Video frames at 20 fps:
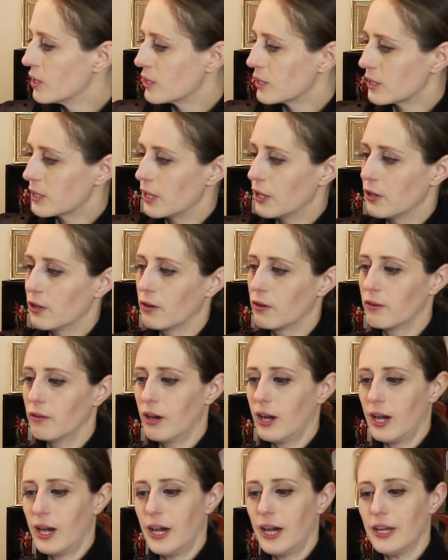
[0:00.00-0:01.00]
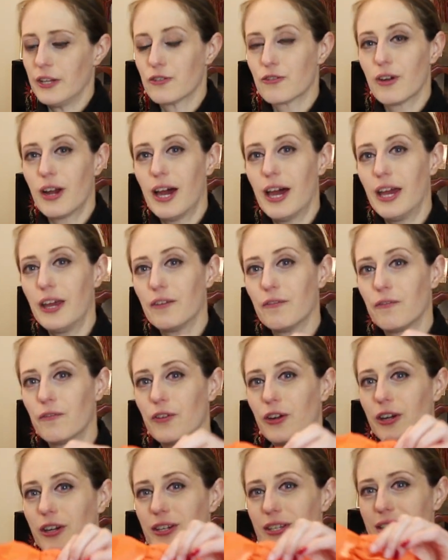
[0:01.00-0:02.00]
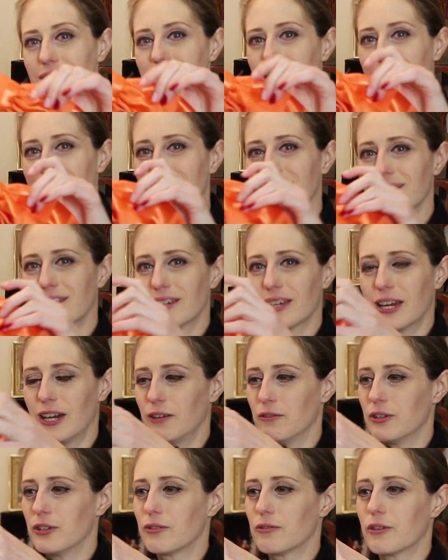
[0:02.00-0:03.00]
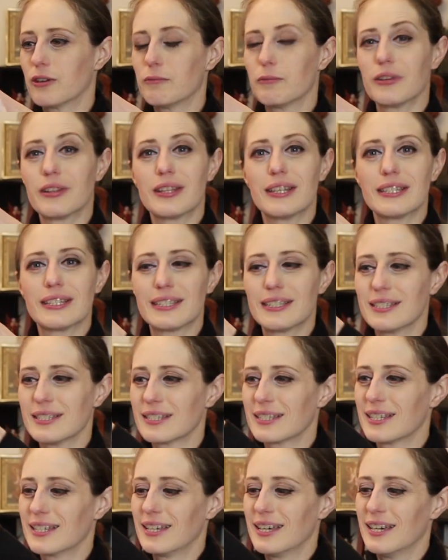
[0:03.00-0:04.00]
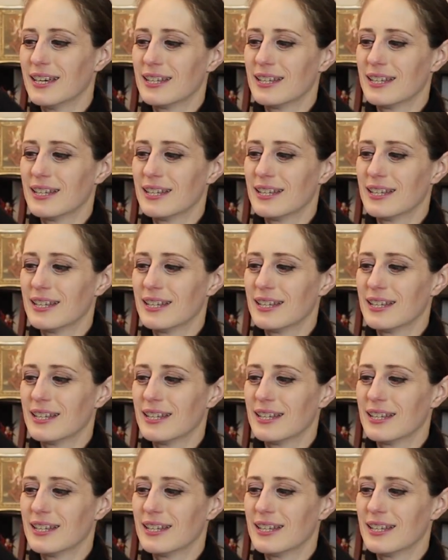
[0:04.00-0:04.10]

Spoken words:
So I tried first, look how adorable this is.